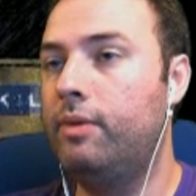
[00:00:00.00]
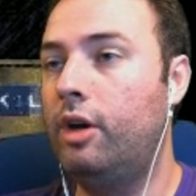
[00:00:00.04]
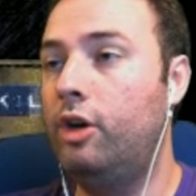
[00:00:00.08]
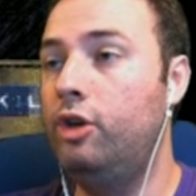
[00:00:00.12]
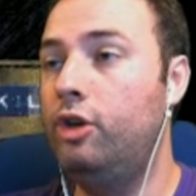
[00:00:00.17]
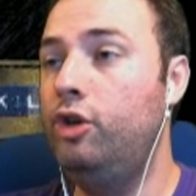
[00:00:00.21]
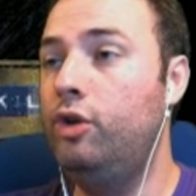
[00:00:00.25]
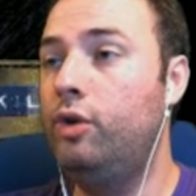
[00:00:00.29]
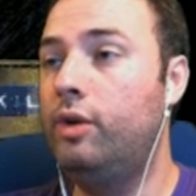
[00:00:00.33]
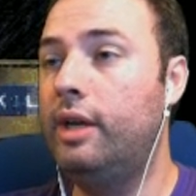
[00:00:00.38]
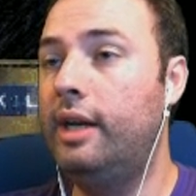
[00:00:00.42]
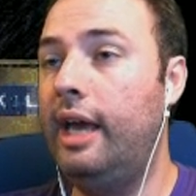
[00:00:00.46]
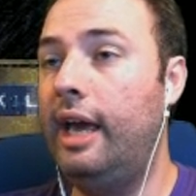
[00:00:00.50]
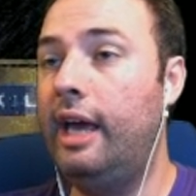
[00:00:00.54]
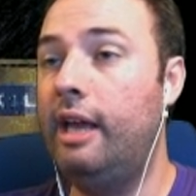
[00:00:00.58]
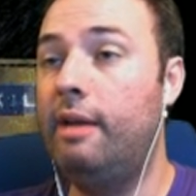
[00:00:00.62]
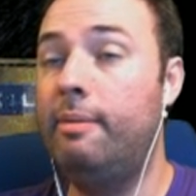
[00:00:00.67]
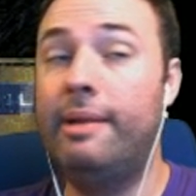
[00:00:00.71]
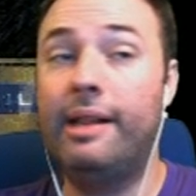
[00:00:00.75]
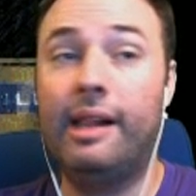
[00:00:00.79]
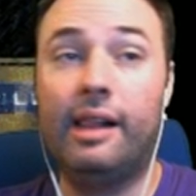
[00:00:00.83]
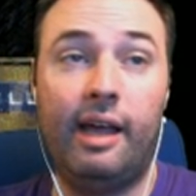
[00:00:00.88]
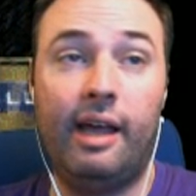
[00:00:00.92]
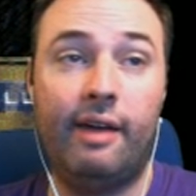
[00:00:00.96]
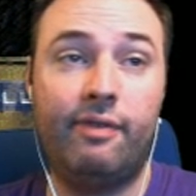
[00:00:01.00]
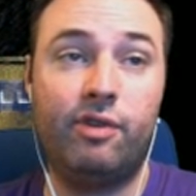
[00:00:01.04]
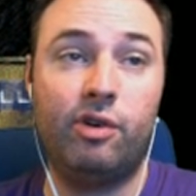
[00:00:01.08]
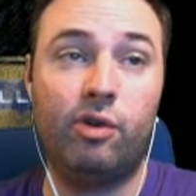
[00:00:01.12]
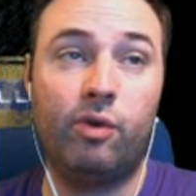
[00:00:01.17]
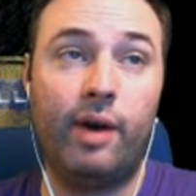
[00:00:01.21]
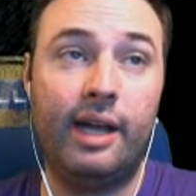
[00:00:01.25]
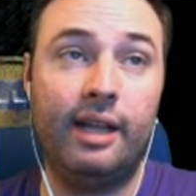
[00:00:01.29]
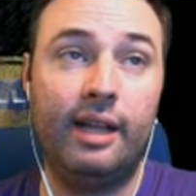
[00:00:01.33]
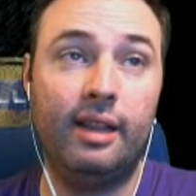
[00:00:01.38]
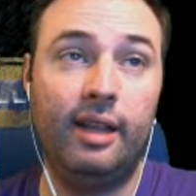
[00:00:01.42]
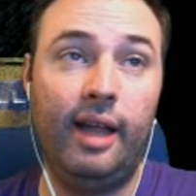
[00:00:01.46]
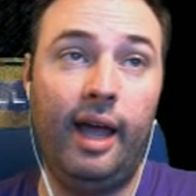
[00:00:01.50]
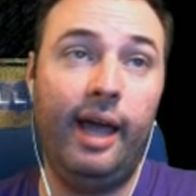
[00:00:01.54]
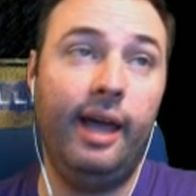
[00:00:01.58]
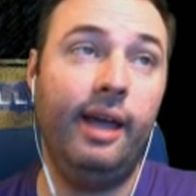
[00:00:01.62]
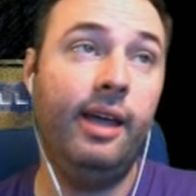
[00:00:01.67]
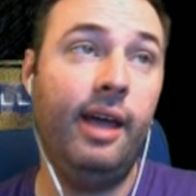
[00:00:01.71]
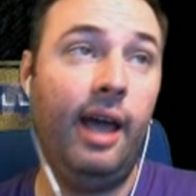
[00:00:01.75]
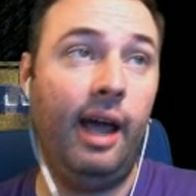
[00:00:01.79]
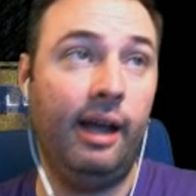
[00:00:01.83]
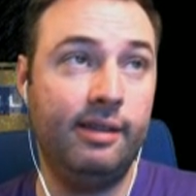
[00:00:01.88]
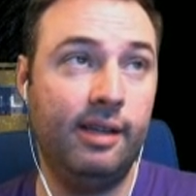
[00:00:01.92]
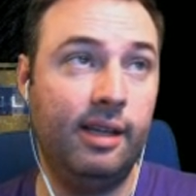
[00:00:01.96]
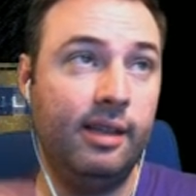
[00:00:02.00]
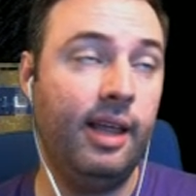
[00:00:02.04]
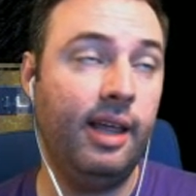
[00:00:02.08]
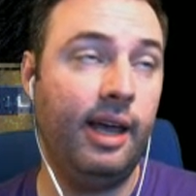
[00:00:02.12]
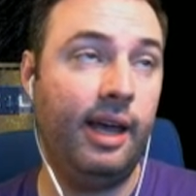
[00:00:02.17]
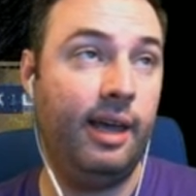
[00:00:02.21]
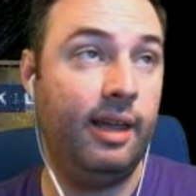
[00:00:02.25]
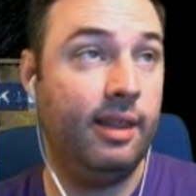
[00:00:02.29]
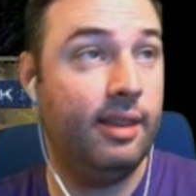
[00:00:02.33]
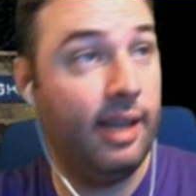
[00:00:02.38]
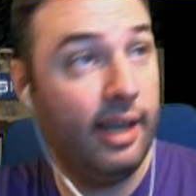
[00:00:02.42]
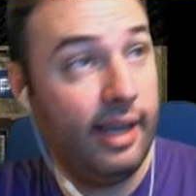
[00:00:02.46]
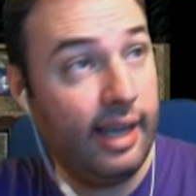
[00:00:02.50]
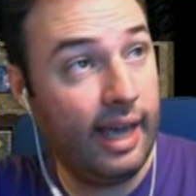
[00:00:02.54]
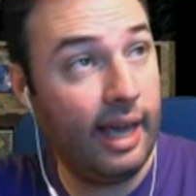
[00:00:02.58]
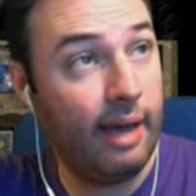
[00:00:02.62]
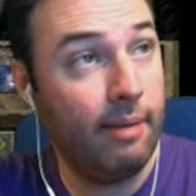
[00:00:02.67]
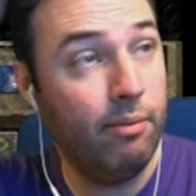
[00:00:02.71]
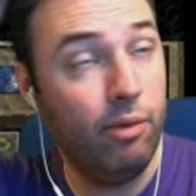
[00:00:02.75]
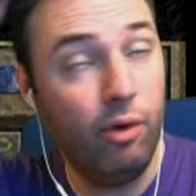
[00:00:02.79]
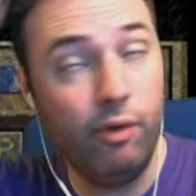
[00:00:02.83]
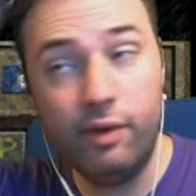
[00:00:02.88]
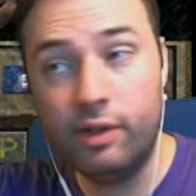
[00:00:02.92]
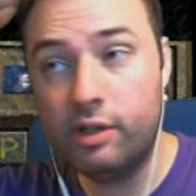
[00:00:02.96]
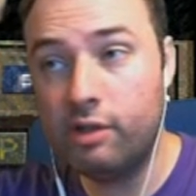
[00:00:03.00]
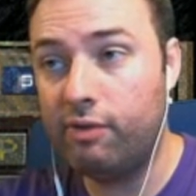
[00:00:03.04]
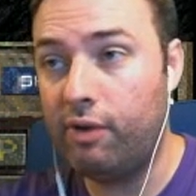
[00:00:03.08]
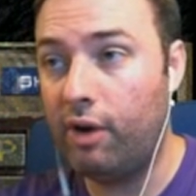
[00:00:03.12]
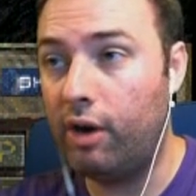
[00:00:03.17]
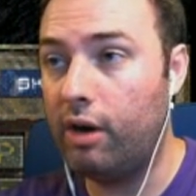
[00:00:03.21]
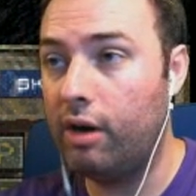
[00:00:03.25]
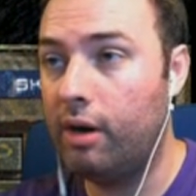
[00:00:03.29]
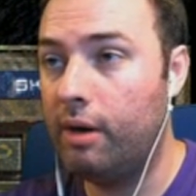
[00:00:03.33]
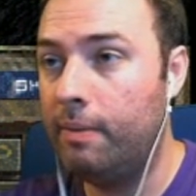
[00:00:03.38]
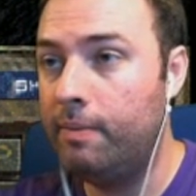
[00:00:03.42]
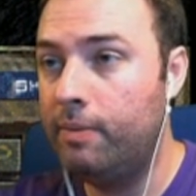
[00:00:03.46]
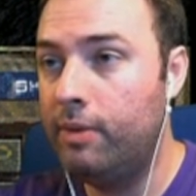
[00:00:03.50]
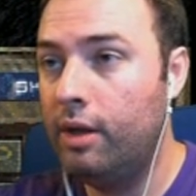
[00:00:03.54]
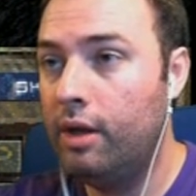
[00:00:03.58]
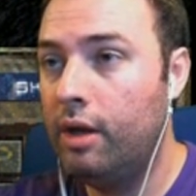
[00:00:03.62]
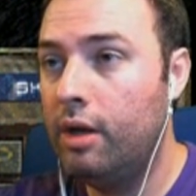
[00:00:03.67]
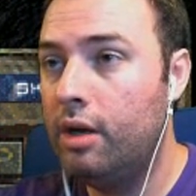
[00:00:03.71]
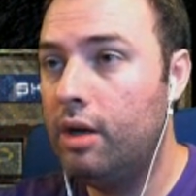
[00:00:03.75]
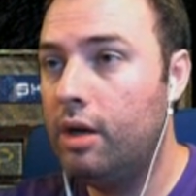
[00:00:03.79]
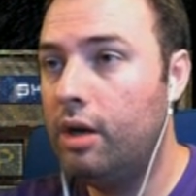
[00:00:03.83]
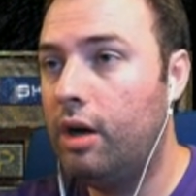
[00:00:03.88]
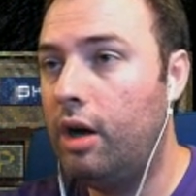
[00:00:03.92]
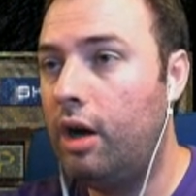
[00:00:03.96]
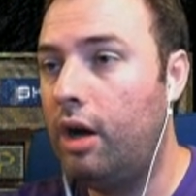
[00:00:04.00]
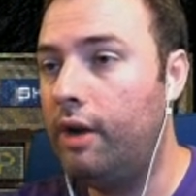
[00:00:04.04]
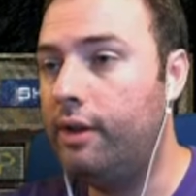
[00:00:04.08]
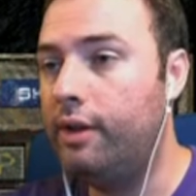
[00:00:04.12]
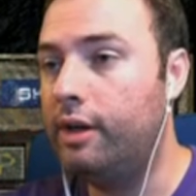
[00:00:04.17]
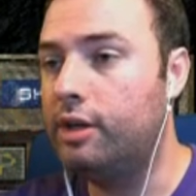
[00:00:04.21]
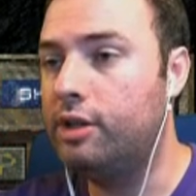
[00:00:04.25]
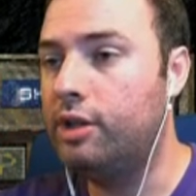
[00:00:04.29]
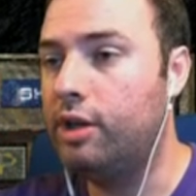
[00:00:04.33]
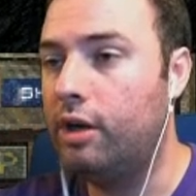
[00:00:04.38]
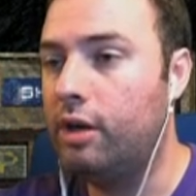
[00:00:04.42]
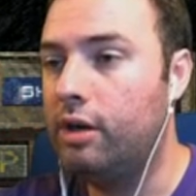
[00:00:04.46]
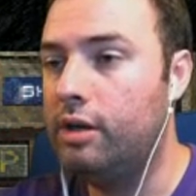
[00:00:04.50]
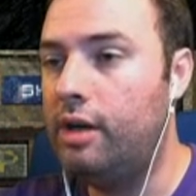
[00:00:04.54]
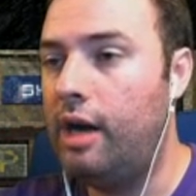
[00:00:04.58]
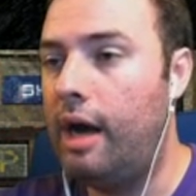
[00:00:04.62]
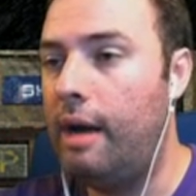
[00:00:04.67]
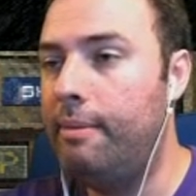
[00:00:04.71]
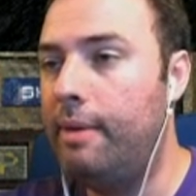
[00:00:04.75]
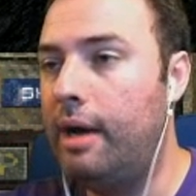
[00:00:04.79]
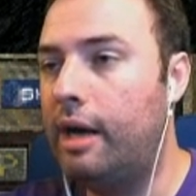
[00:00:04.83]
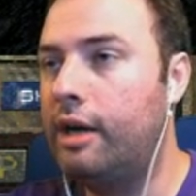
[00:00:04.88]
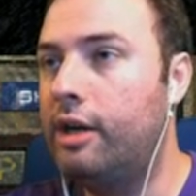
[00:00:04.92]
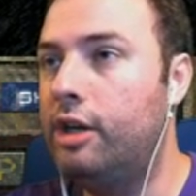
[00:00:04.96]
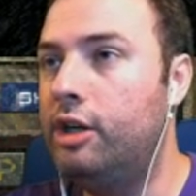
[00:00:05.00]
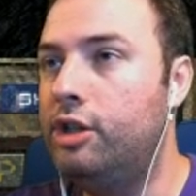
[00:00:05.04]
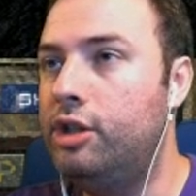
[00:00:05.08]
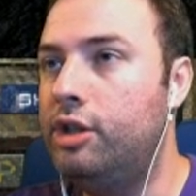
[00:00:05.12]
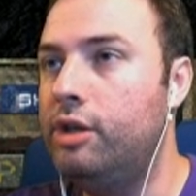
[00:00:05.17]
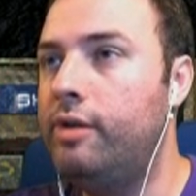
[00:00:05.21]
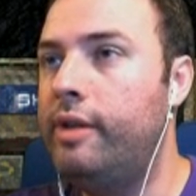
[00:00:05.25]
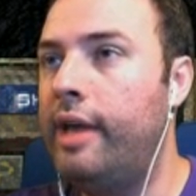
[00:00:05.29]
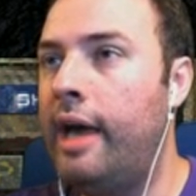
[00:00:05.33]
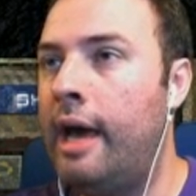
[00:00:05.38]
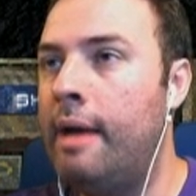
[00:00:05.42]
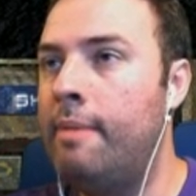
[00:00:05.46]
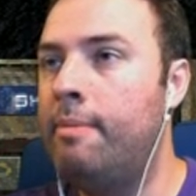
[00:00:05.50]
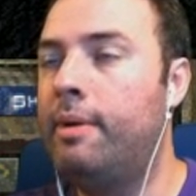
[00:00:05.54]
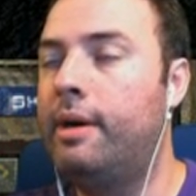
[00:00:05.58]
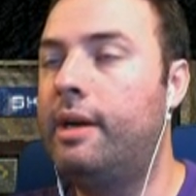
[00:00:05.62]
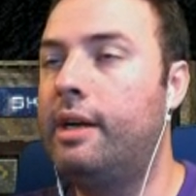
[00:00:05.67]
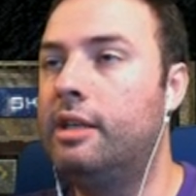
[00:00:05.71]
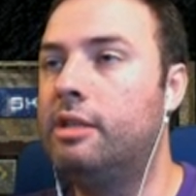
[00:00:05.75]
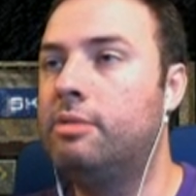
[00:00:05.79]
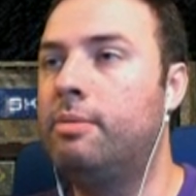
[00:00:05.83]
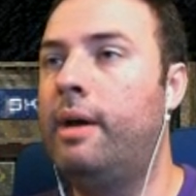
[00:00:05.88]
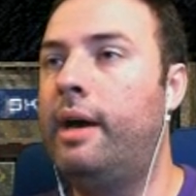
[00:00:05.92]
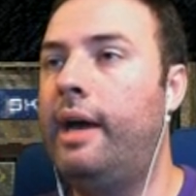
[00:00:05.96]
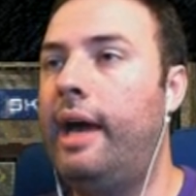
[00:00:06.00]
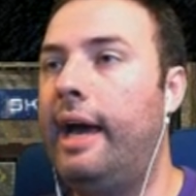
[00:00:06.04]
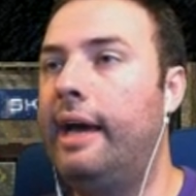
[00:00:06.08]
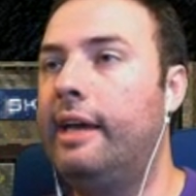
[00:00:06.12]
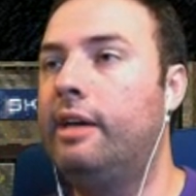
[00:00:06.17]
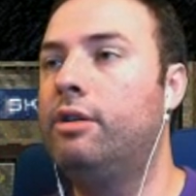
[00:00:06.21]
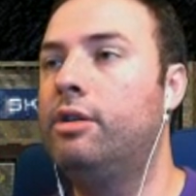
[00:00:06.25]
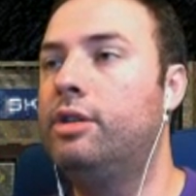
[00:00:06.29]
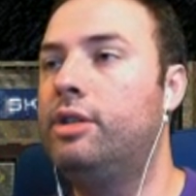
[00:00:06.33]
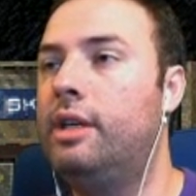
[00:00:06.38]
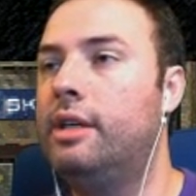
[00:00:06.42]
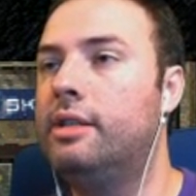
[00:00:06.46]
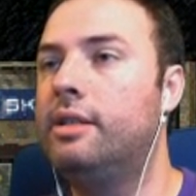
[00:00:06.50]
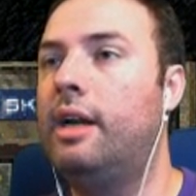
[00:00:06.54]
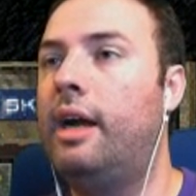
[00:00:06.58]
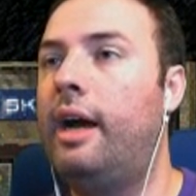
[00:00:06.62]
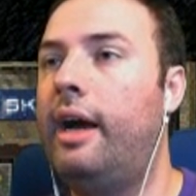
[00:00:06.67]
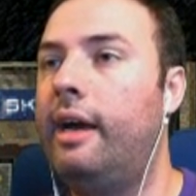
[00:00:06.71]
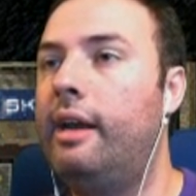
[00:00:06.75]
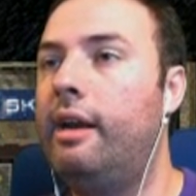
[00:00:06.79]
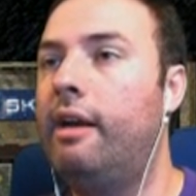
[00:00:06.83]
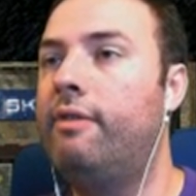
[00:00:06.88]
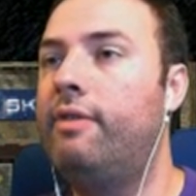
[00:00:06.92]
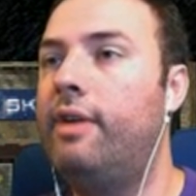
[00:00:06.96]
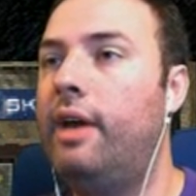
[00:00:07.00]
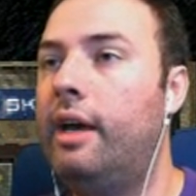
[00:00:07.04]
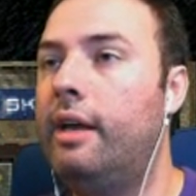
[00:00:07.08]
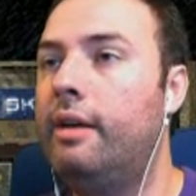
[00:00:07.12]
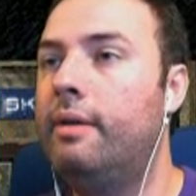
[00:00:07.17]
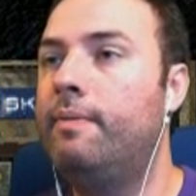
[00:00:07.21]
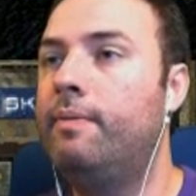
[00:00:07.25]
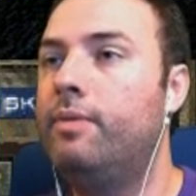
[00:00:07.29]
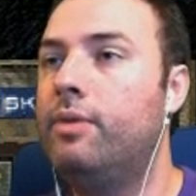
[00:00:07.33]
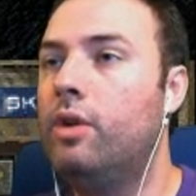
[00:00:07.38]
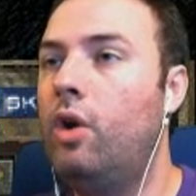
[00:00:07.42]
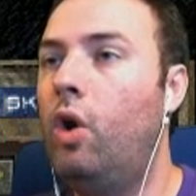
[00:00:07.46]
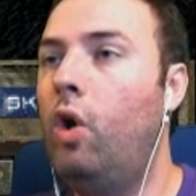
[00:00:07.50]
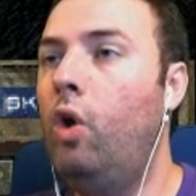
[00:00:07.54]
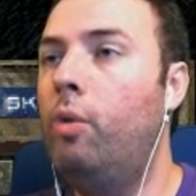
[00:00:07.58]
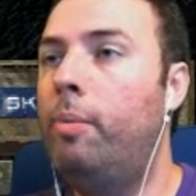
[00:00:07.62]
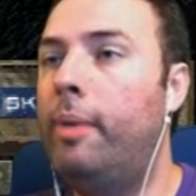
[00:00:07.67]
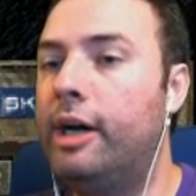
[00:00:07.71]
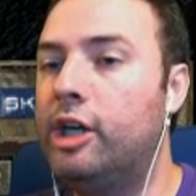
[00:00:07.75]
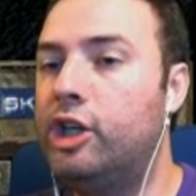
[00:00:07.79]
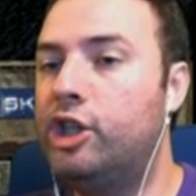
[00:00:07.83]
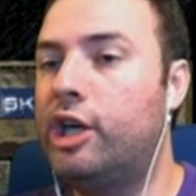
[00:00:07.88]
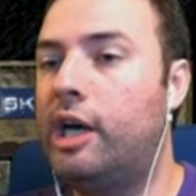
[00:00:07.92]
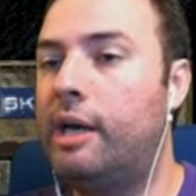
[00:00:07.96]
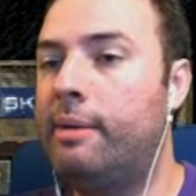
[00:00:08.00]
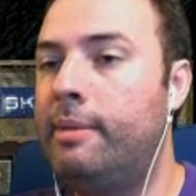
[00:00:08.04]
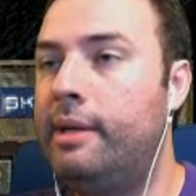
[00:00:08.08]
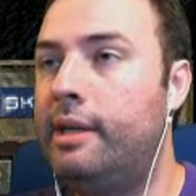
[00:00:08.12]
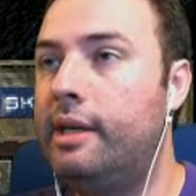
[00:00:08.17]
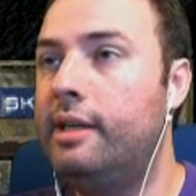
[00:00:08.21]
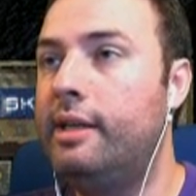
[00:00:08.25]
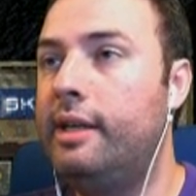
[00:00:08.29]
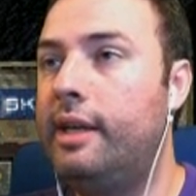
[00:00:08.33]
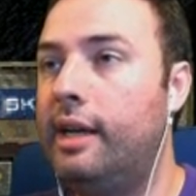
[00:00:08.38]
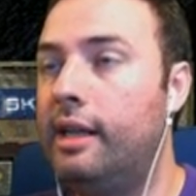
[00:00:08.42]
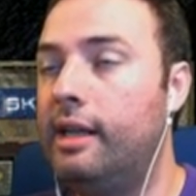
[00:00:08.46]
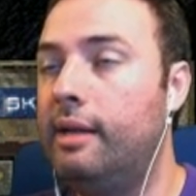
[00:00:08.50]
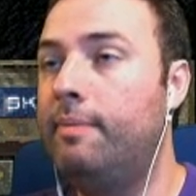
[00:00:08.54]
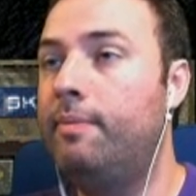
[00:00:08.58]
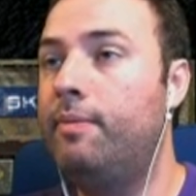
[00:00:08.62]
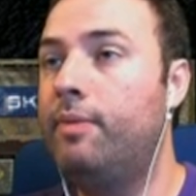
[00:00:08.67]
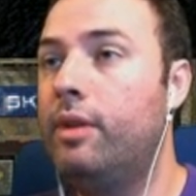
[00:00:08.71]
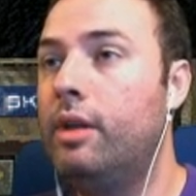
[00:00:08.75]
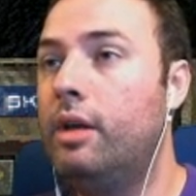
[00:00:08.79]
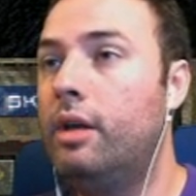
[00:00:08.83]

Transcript: Uh, you can hit them in the left and right leg and then they, they can't move as far on their turn. I'm not going to do that because my accuracy isn't high enough yet. Oh, I shot him and didn't kill him.